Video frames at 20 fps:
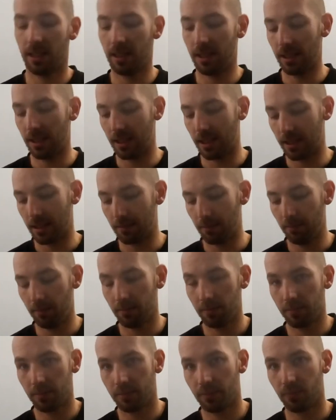Um,
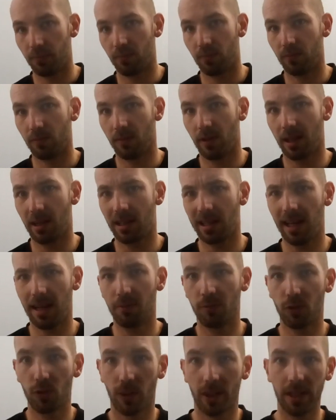they
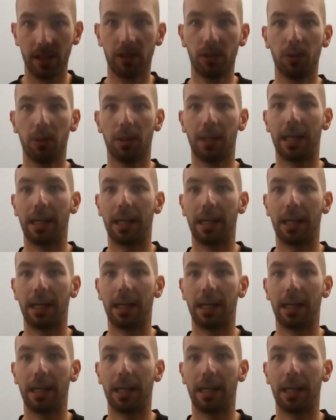claim 22